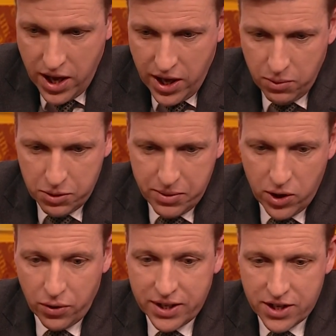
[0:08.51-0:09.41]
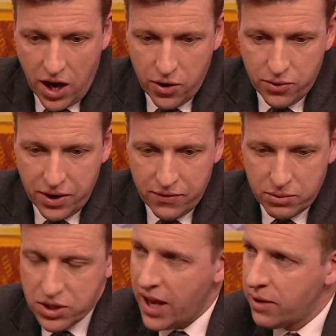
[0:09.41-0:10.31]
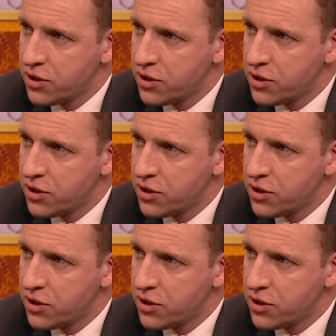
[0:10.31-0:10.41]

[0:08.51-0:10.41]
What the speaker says: He would be on his own if it was down